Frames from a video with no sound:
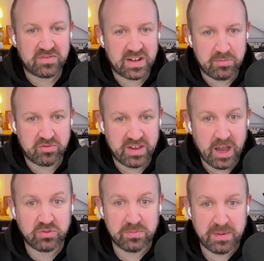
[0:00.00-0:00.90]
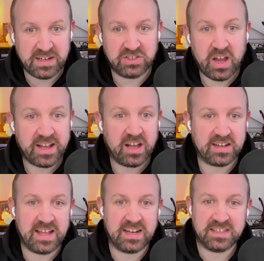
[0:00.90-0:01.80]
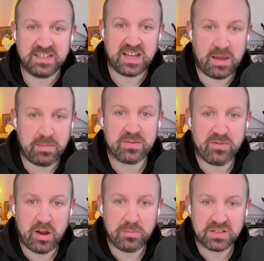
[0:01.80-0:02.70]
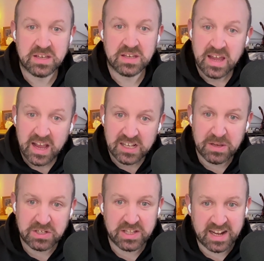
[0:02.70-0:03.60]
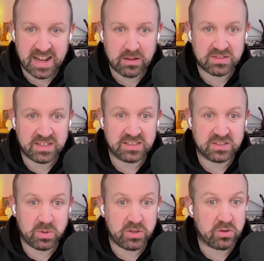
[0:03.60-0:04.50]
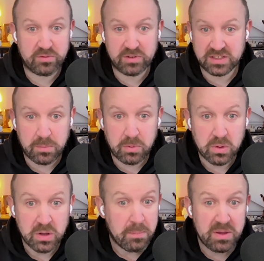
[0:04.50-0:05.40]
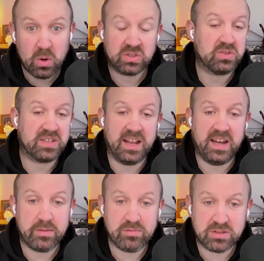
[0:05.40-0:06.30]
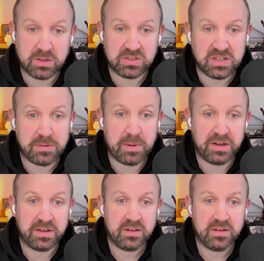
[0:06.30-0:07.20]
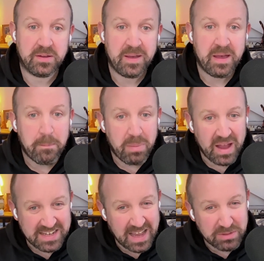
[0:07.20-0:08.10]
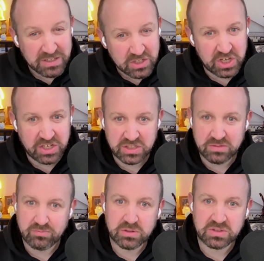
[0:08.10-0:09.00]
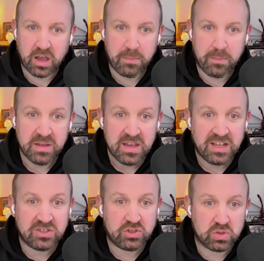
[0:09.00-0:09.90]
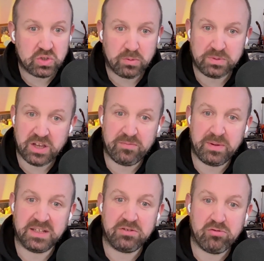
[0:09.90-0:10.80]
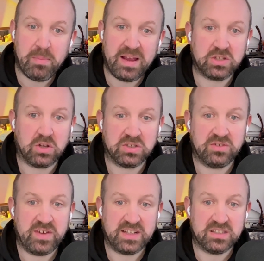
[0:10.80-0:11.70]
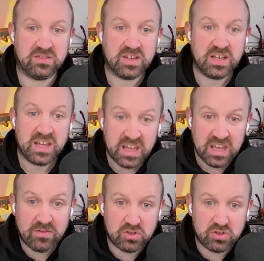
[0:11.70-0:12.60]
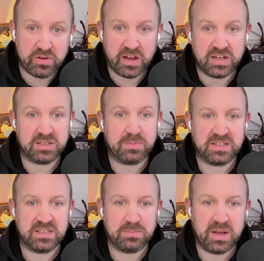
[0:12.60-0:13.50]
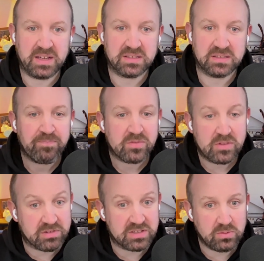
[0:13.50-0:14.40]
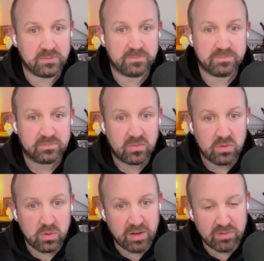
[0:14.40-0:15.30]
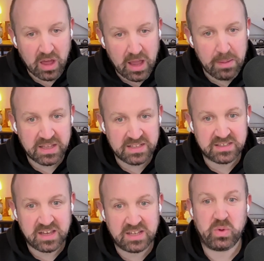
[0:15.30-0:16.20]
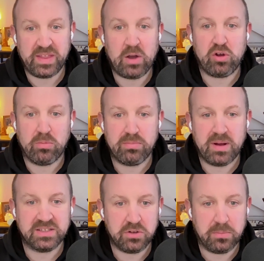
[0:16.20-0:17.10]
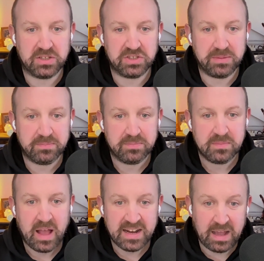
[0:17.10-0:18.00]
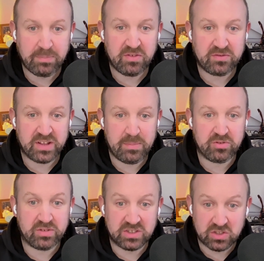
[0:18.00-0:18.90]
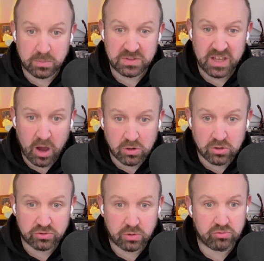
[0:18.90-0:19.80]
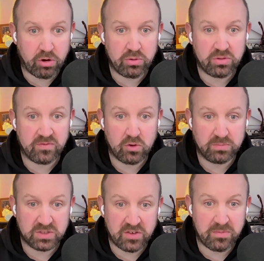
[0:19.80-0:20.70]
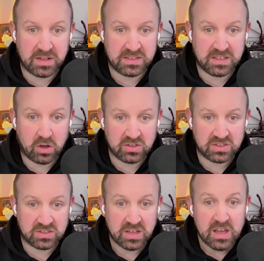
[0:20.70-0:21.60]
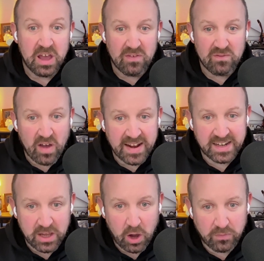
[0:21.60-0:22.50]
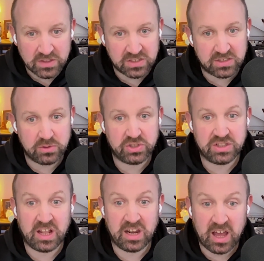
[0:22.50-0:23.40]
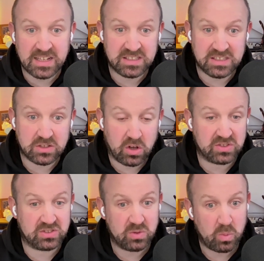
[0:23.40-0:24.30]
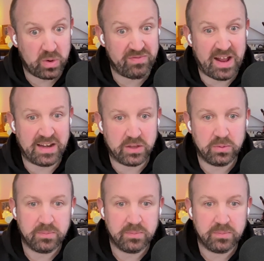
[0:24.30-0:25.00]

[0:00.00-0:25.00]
Telemetry helps you manage high cardinality in dynamic environments, especially in cloud settings where you could, for example, be auto-scaling in response to demand. By adapting to changes in real time, ensures your observability remains cost-effective, even during unexpected spikes. The result? You get reliable insights without compromising your budget. Adaptive Telemetry stops the uncontrolled growth of your observability costs, and finally offers a solution that aligns these costs with value.